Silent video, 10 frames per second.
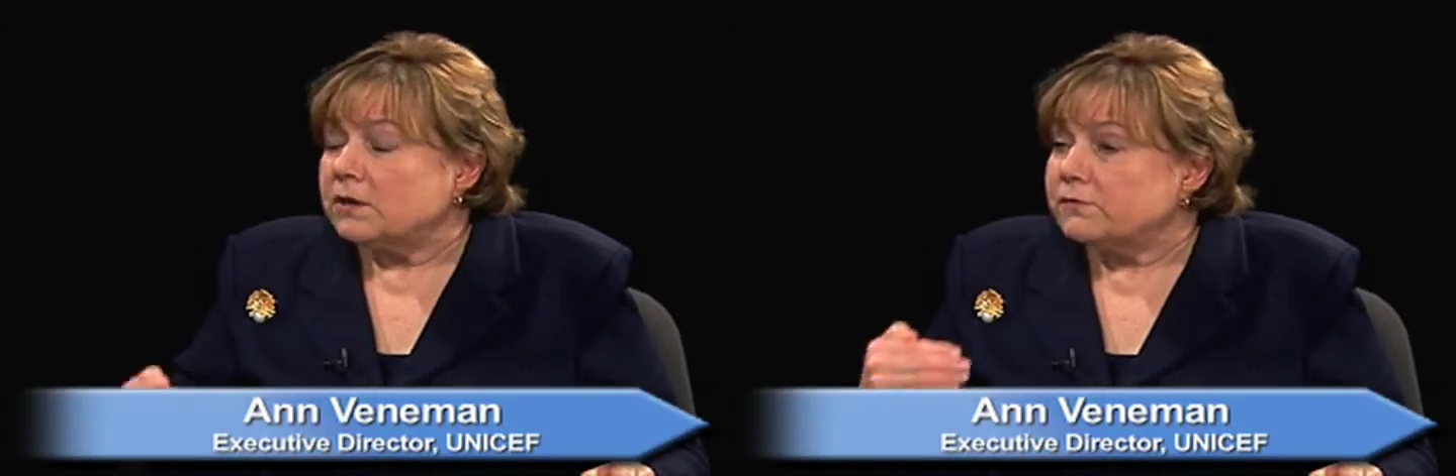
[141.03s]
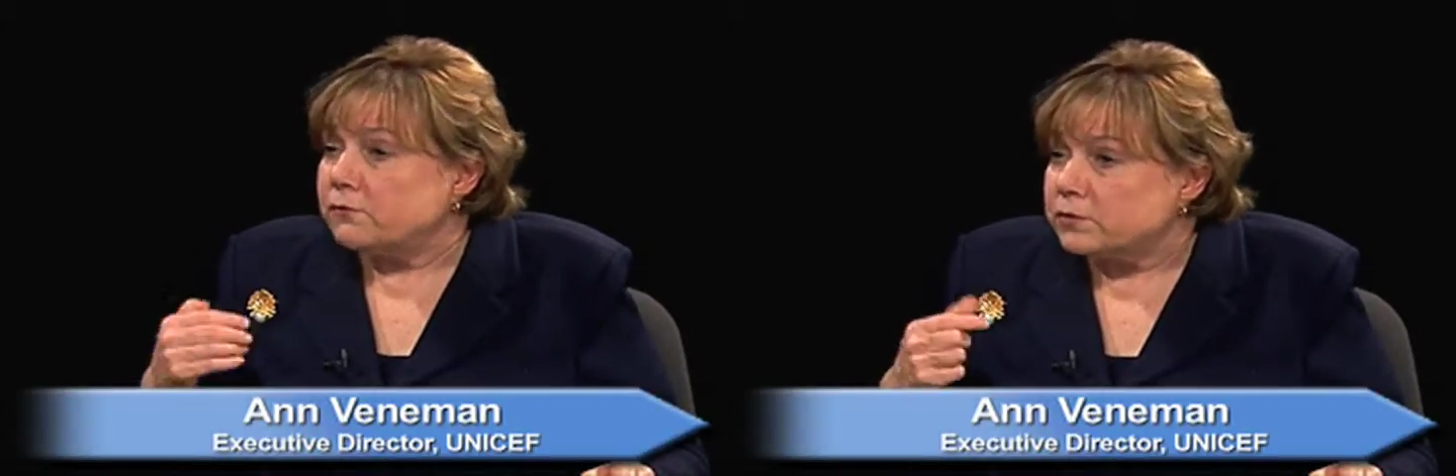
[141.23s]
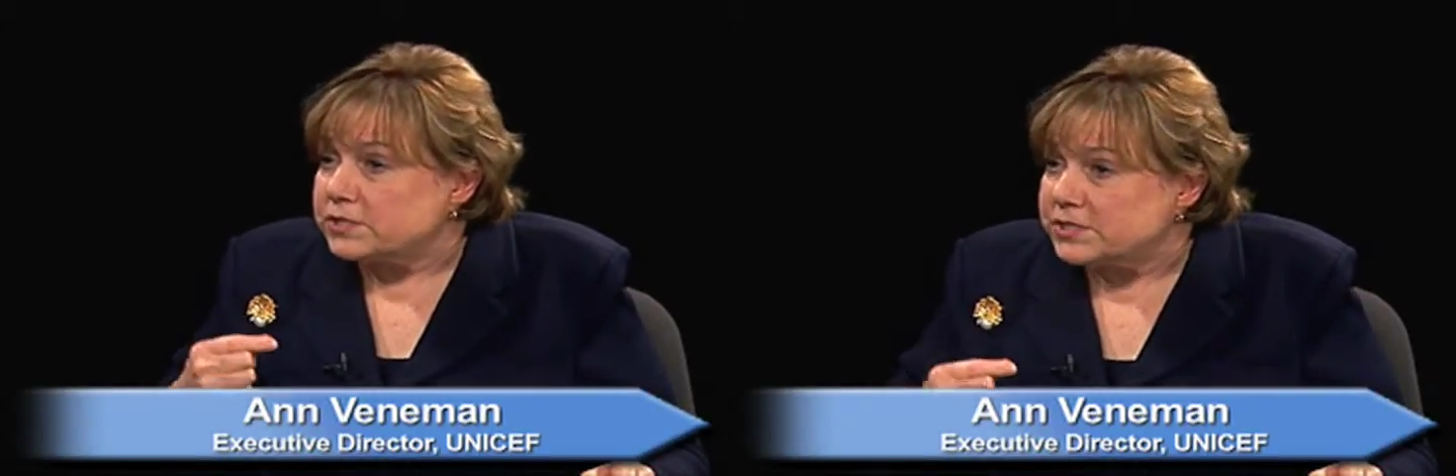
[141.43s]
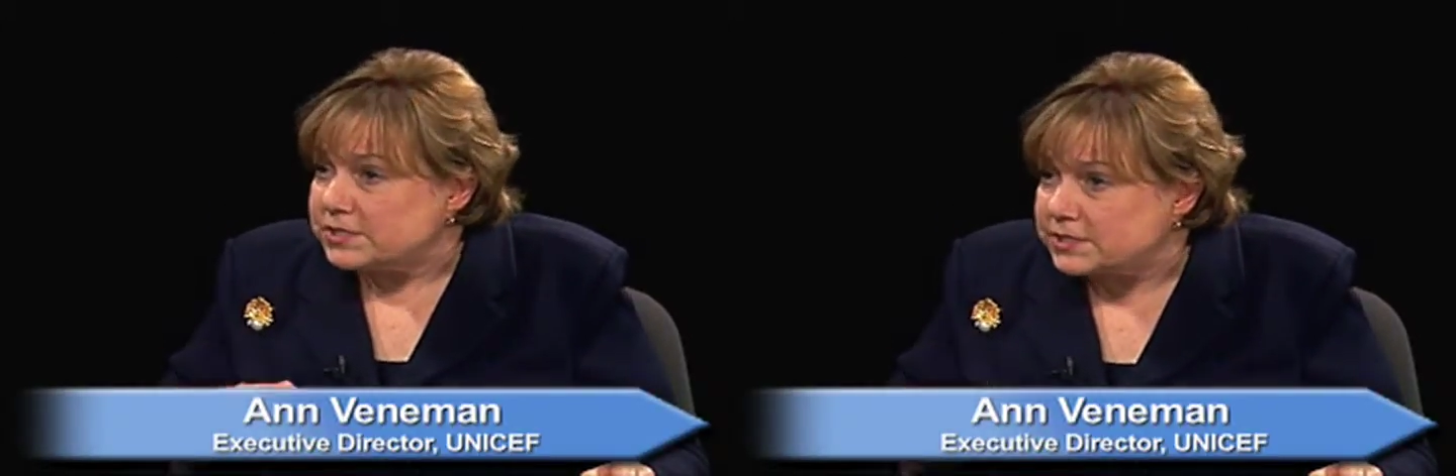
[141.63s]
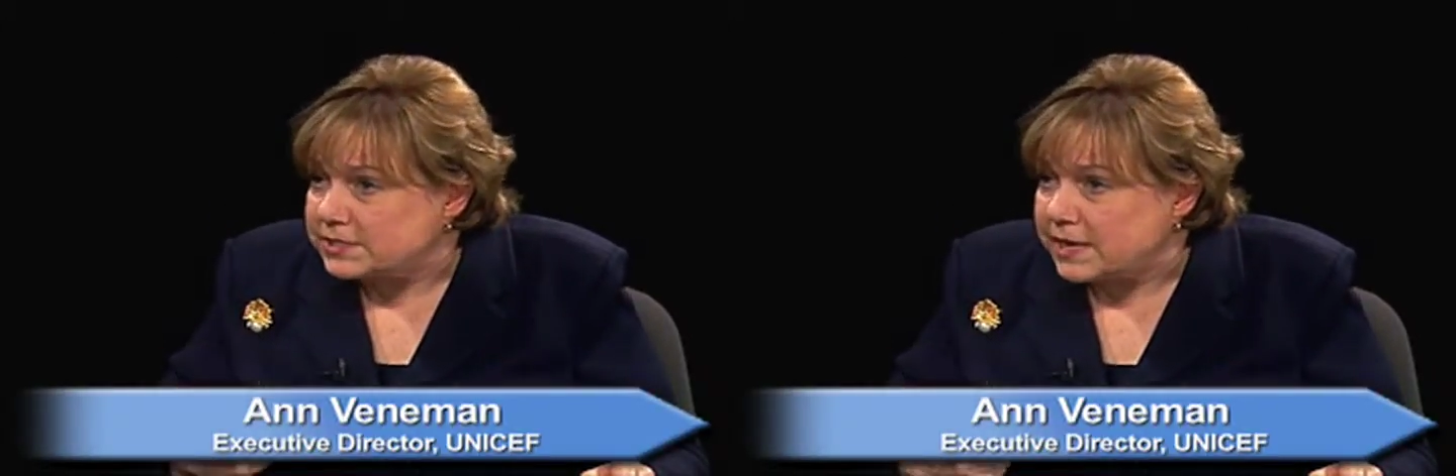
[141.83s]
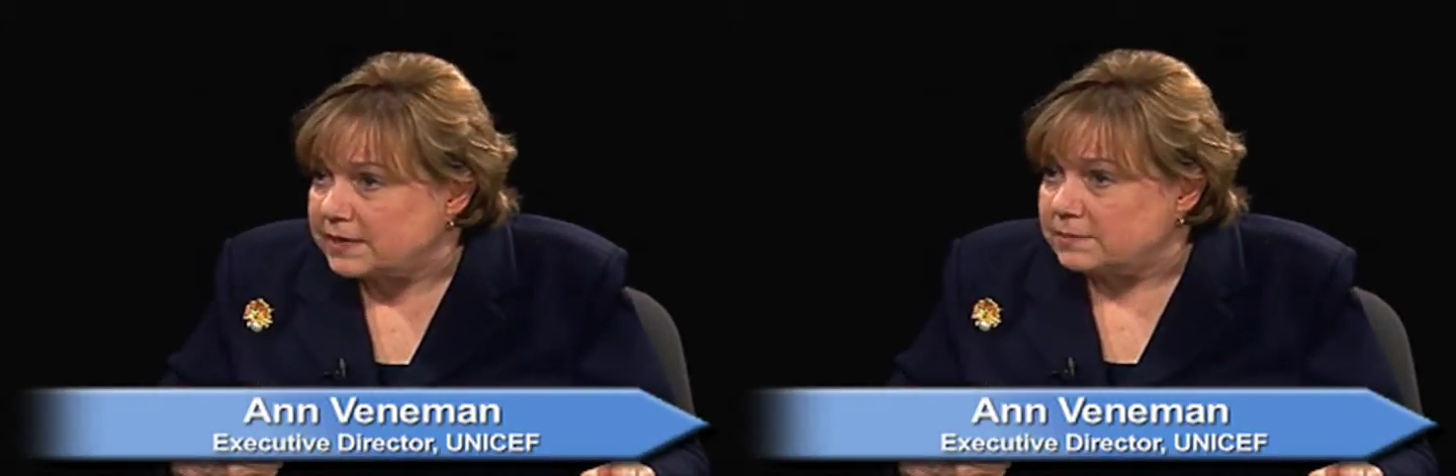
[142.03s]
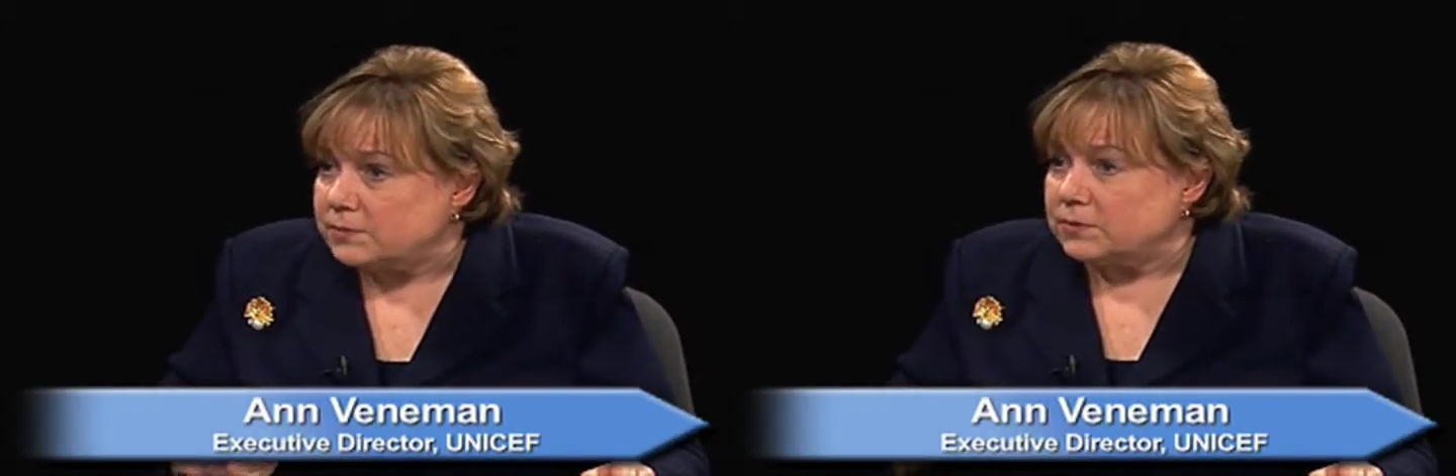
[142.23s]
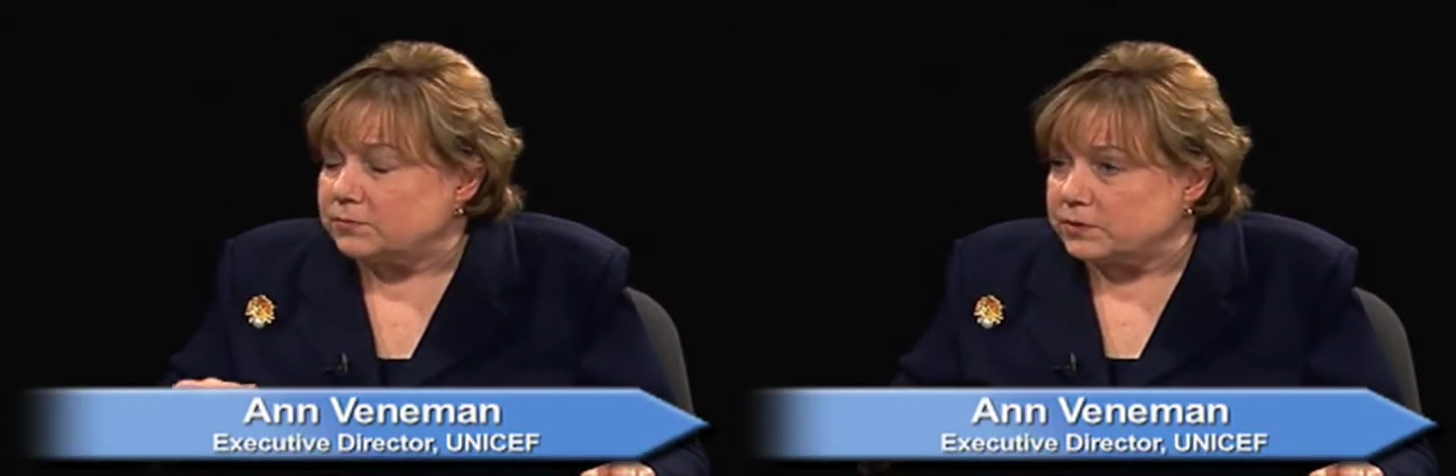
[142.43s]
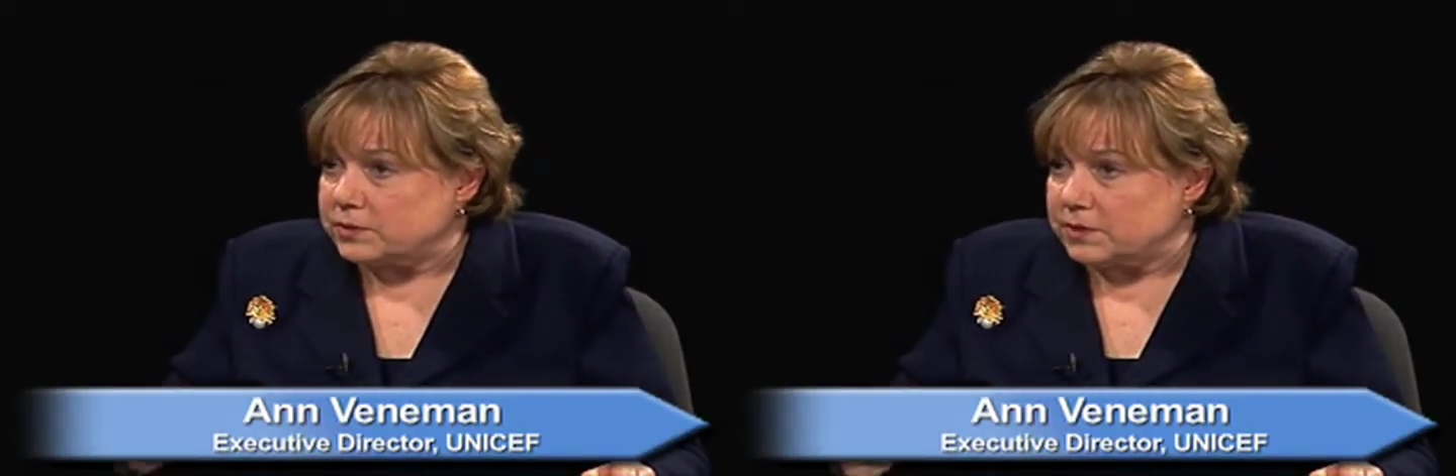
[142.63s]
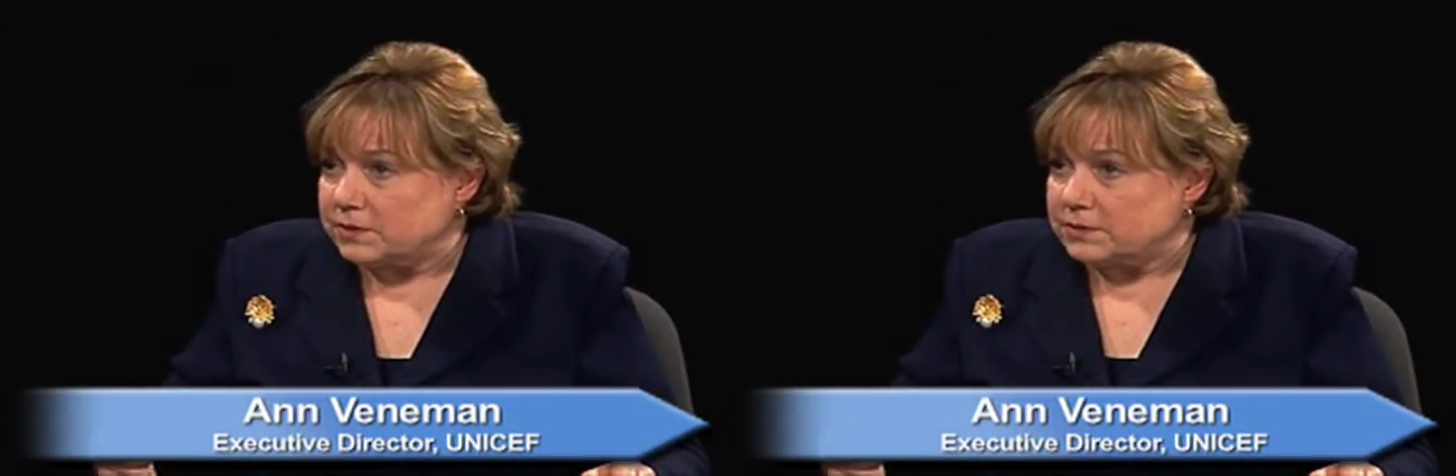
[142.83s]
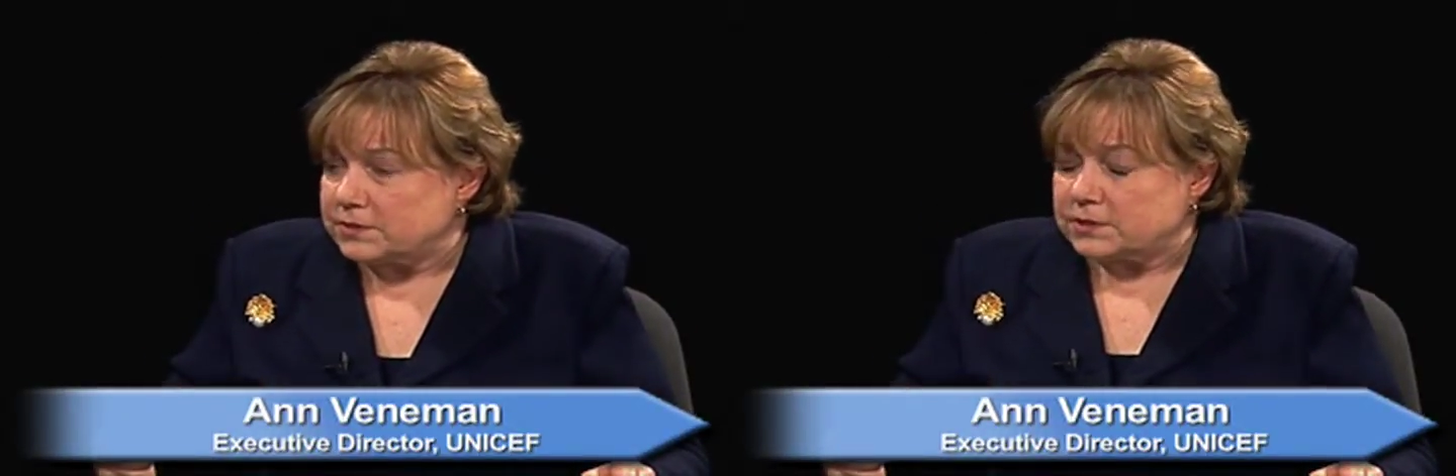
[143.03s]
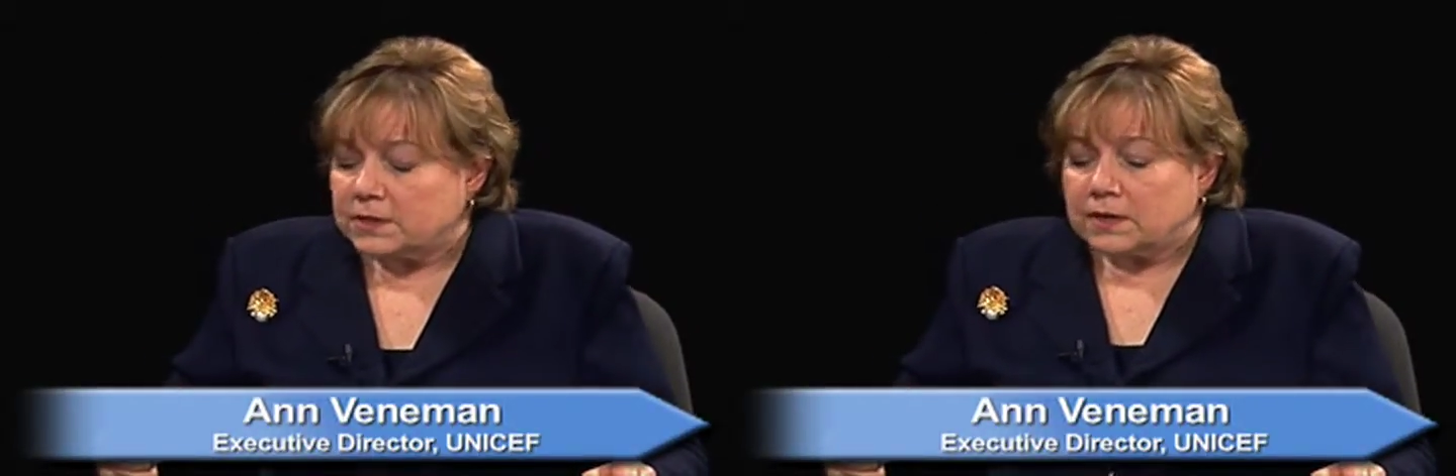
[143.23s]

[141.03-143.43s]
for sustainable results.